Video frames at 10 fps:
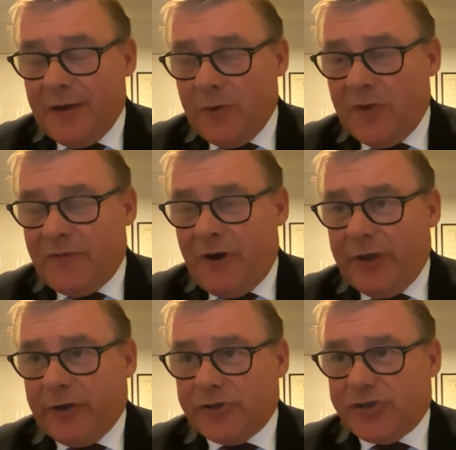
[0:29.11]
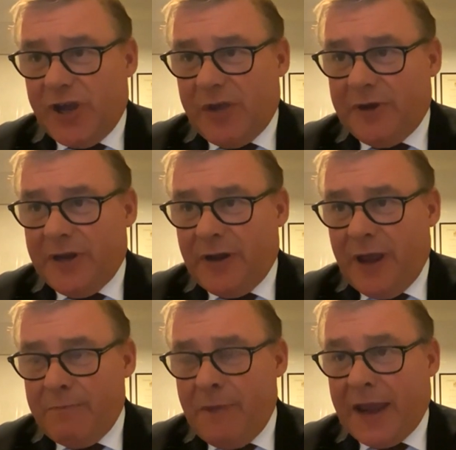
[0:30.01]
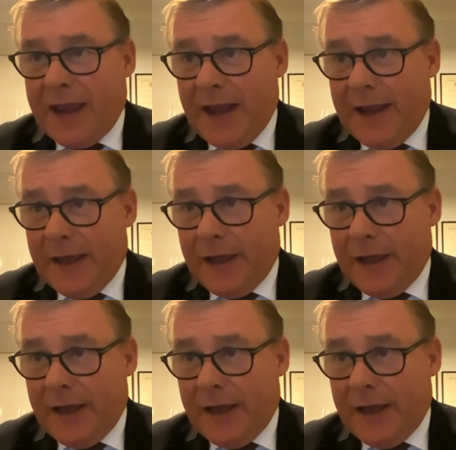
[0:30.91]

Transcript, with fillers: with a very good chairman in, in Meg Hillier.